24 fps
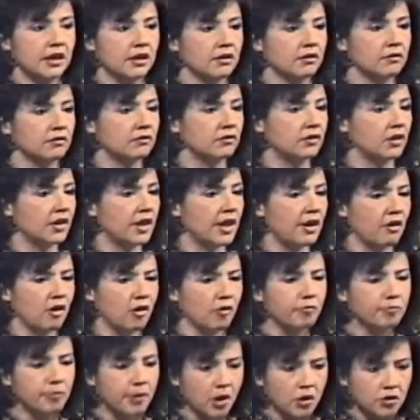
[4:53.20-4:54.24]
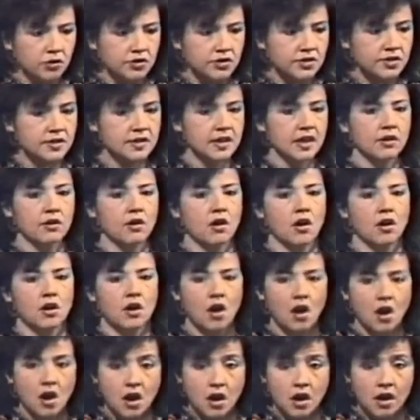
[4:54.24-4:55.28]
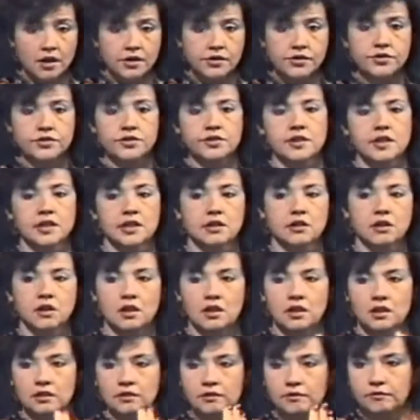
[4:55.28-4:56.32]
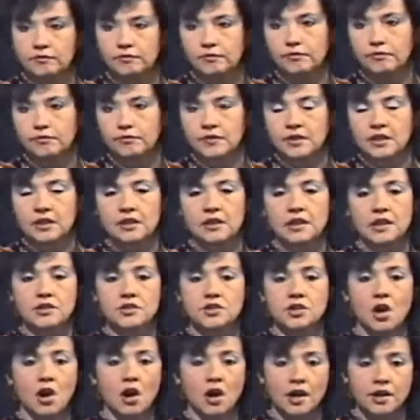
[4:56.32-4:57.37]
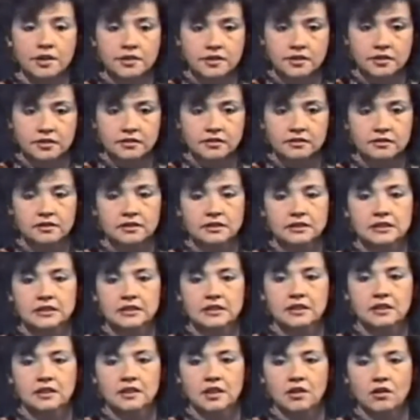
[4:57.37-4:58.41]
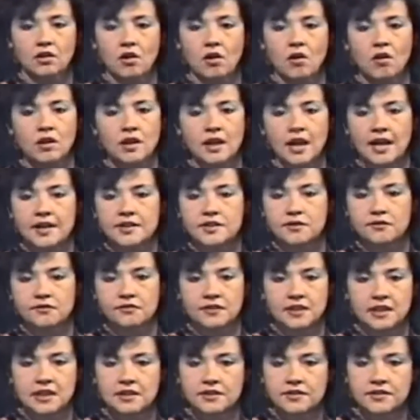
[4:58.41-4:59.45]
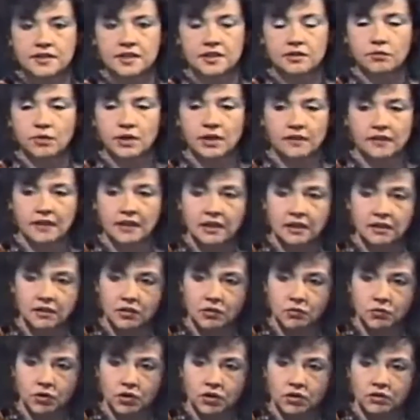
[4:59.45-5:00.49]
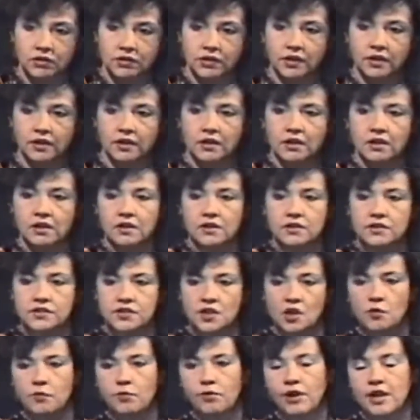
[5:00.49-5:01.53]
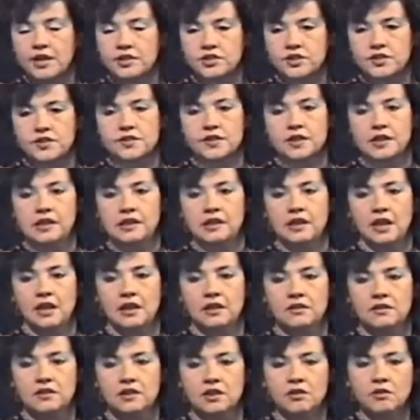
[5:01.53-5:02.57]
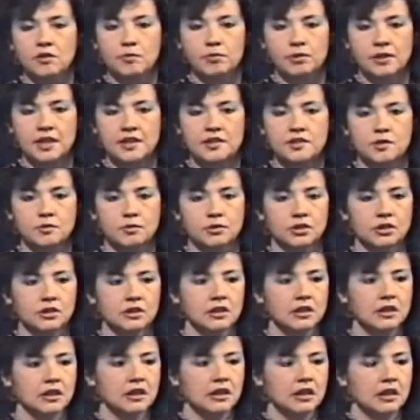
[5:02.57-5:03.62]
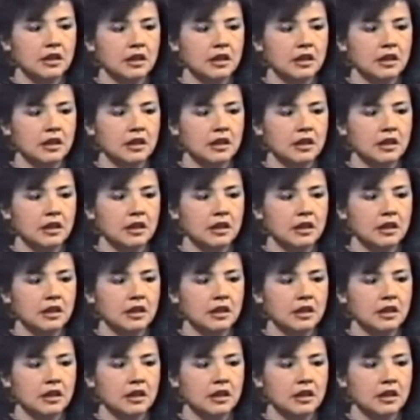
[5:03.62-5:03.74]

There are boats, there are cars, there's art. There are all kinds of things that we think in the world are so precious and irreplaceable.